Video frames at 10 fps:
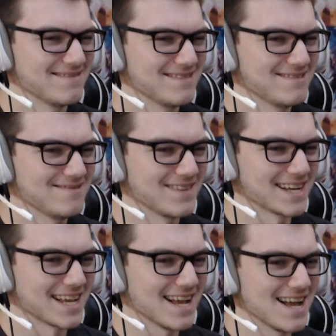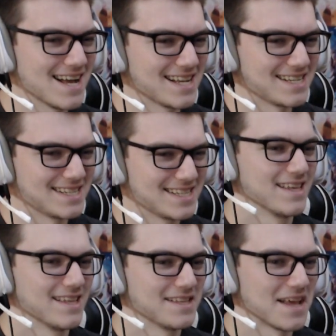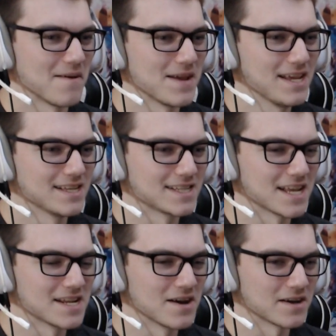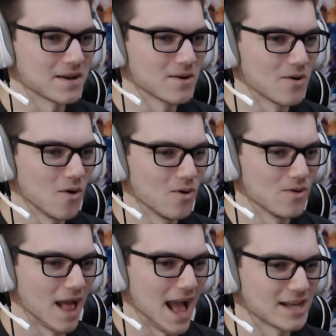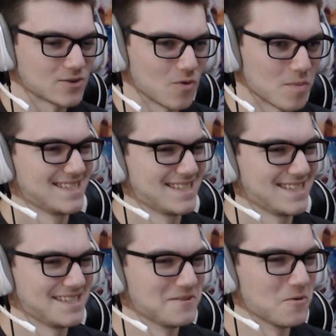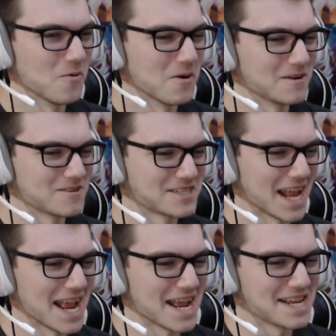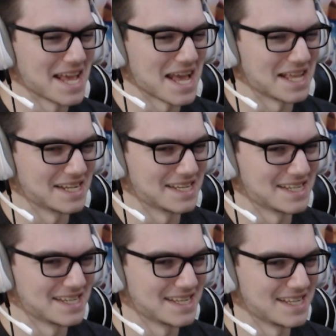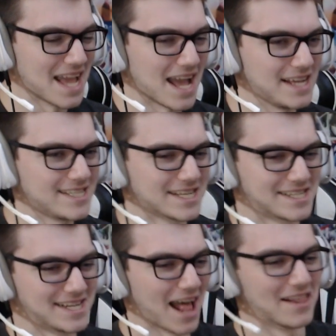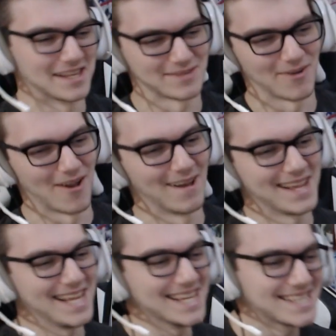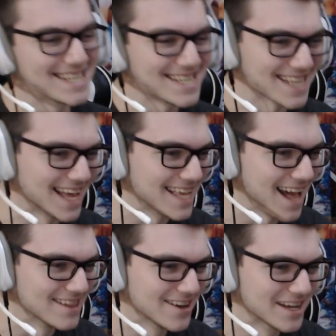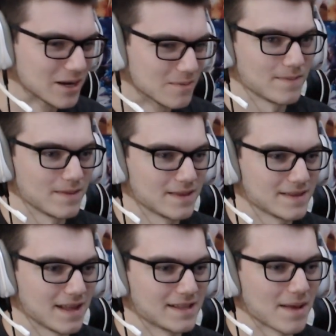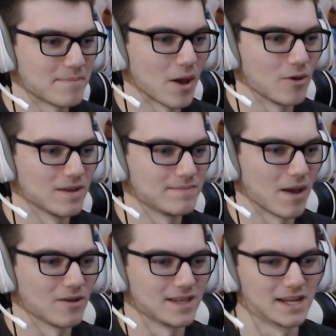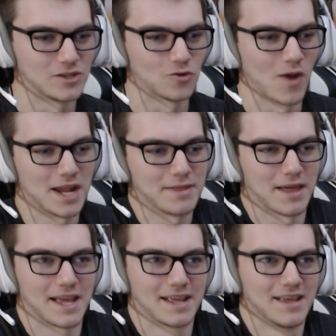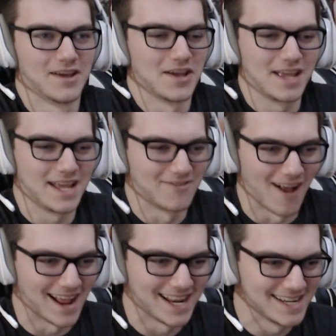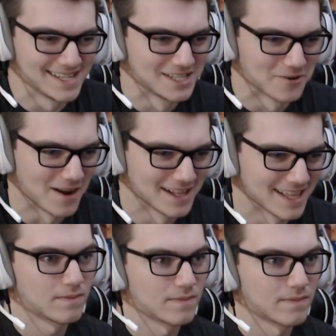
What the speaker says: Oh my god. Damn, he is getting a good old ass whooping. You don't understand yet. Yeah, he's just jealous, bro. He is just like, yeah, look at him. Not that Bell didn't do anything. He didn't do anything.